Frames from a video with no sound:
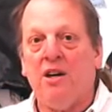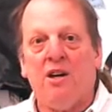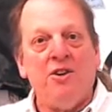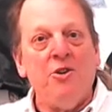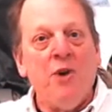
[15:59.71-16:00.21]

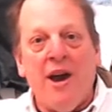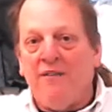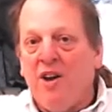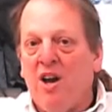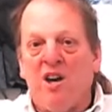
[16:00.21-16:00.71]
you
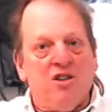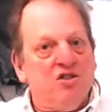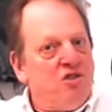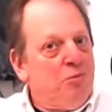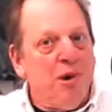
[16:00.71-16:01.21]
have
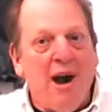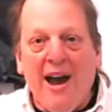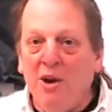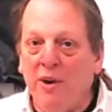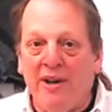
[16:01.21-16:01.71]

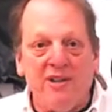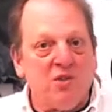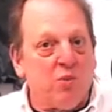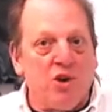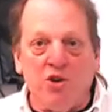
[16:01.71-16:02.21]
superhighways
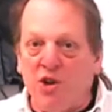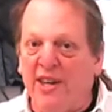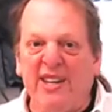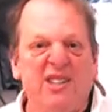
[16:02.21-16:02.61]
where you can get